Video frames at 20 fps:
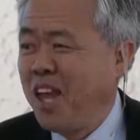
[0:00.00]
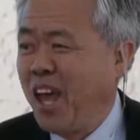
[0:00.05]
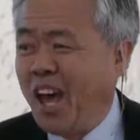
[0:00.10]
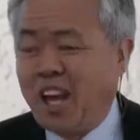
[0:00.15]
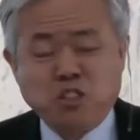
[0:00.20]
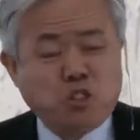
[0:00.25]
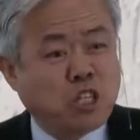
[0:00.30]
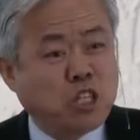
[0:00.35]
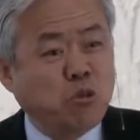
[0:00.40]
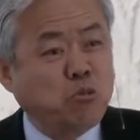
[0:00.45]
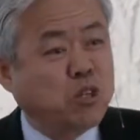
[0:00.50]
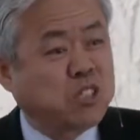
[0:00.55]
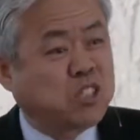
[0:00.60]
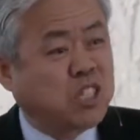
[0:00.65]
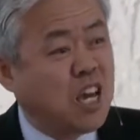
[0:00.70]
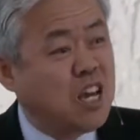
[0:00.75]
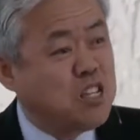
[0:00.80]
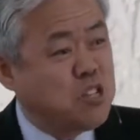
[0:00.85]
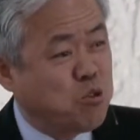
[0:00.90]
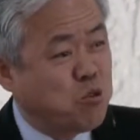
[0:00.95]
and she would
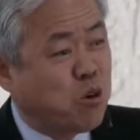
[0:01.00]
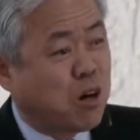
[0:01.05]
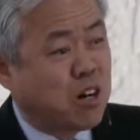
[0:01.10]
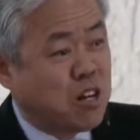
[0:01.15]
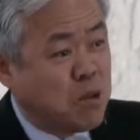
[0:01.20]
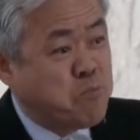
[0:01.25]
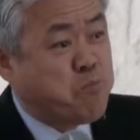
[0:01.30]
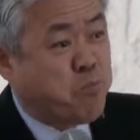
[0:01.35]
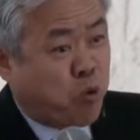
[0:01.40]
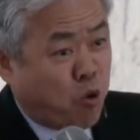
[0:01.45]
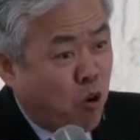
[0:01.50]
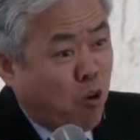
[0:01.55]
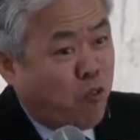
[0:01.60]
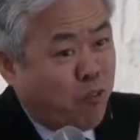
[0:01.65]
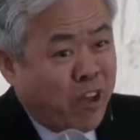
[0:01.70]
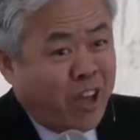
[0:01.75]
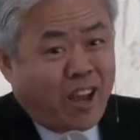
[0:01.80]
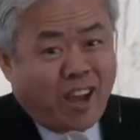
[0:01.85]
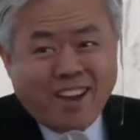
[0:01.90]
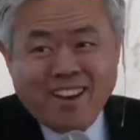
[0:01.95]
say, you are
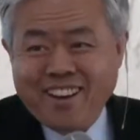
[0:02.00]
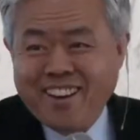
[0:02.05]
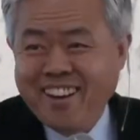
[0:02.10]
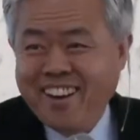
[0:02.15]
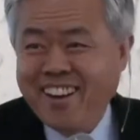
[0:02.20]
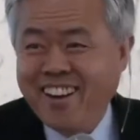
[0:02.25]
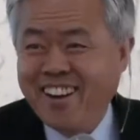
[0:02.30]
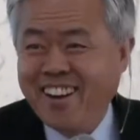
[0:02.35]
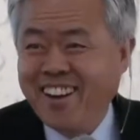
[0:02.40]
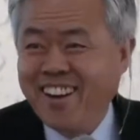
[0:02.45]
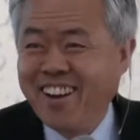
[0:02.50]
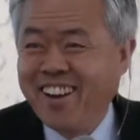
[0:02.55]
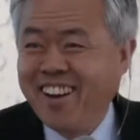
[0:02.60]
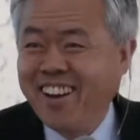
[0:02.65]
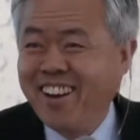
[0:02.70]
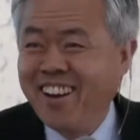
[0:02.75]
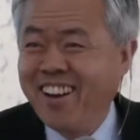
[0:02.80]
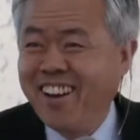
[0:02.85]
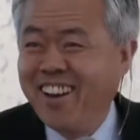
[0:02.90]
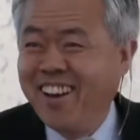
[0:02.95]
improving.
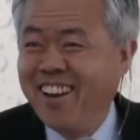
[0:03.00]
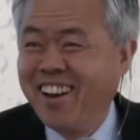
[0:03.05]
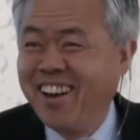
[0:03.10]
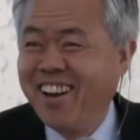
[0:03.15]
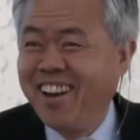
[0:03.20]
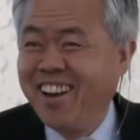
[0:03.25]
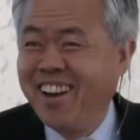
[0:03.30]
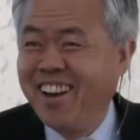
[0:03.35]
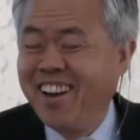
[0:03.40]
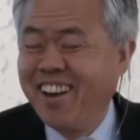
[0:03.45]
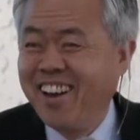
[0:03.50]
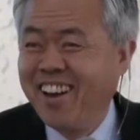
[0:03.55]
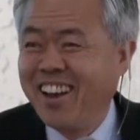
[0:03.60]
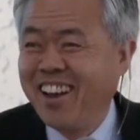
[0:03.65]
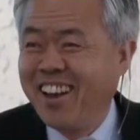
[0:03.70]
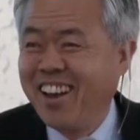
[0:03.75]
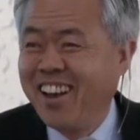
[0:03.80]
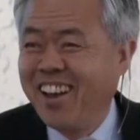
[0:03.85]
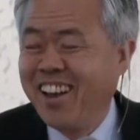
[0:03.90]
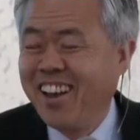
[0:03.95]

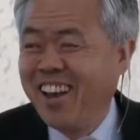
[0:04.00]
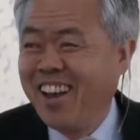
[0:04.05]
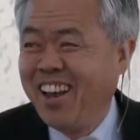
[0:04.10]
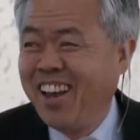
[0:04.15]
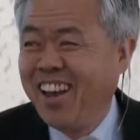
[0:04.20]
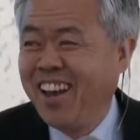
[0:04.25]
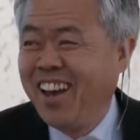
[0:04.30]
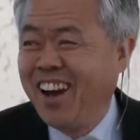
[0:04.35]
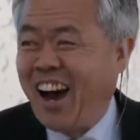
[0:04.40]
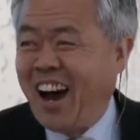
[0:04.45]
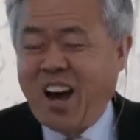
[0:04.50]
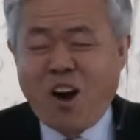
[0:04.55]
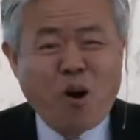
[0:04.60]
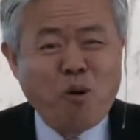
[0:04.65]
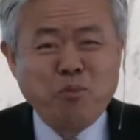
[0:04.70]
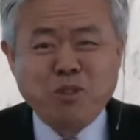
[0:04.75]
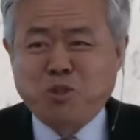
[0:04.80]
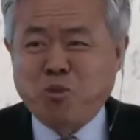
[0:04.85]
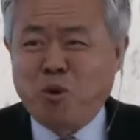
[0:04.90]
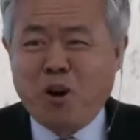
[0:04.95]
I
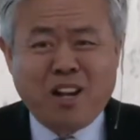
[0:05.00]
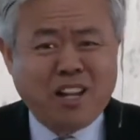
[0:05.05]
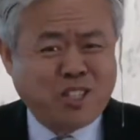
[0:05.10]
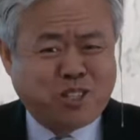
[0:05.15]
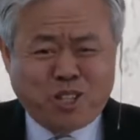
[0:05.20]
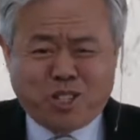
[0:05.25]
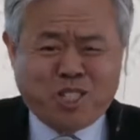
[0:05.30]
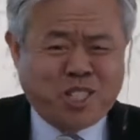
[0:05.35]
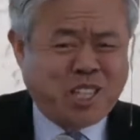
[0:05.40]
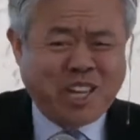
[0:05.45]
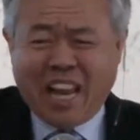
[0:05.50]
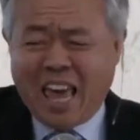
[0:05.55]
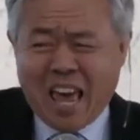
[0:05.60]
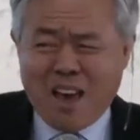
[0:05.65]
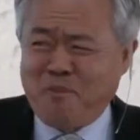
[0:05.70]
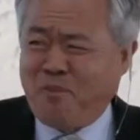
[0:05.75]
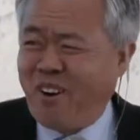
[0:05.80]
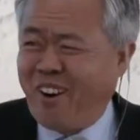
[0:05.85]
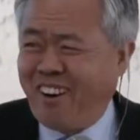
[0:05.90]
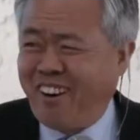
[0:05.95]
almost wanted to
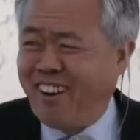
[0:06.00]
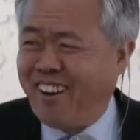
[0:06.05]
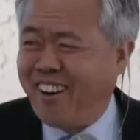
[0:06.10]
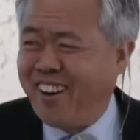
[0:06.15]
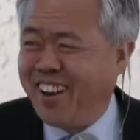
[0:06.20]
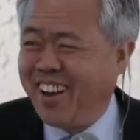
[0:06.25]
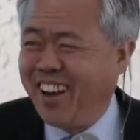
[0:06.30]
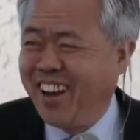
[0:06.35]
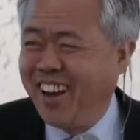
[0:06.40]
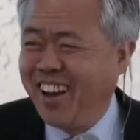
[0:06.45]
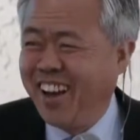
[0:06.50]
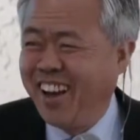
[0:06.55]
slap her.